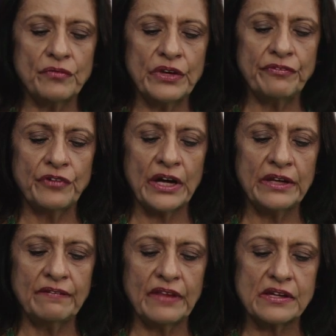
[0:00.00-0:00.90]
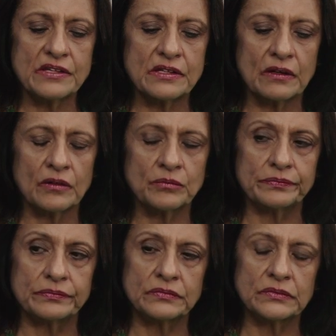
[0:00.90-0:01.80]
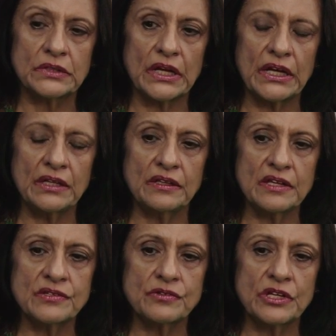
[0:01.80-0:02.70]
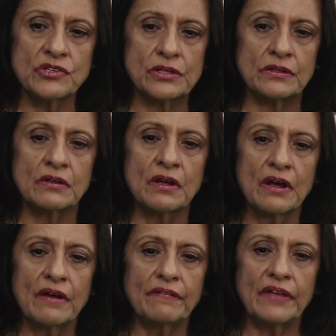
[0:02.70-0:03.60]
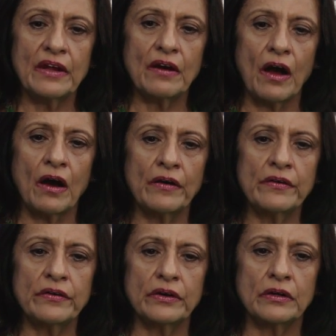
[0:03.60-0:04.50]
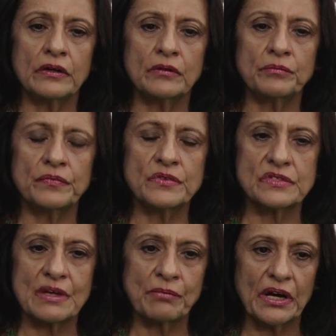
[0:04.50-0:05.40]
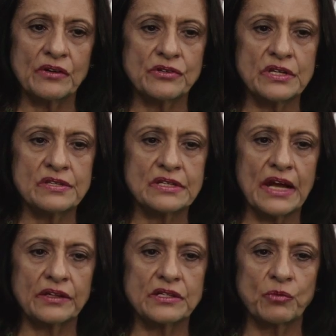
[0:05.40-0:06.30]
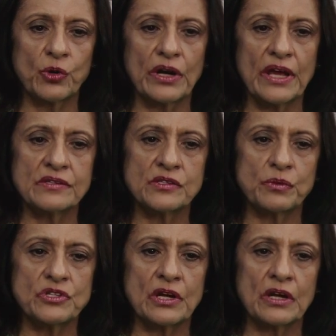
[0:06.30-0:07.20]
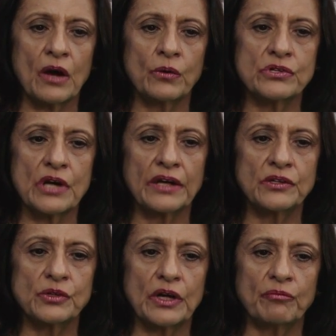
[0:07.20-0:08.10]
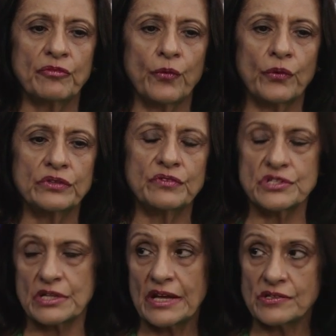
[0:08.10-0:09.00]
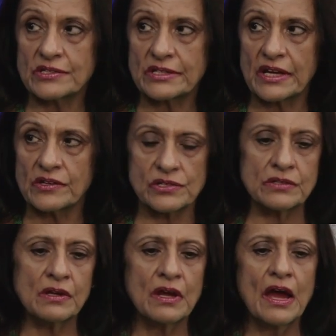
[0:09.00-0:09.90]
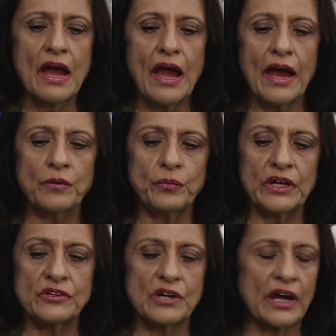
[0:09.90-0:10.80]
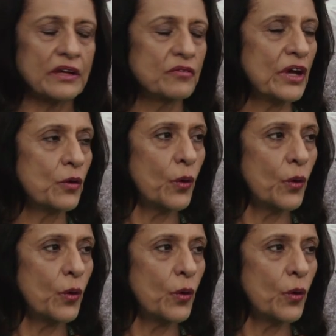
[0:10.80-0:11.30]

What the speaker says: We find that in this region, there are some countries like Timor-Leste which are now trying to come forth with legislation, and we are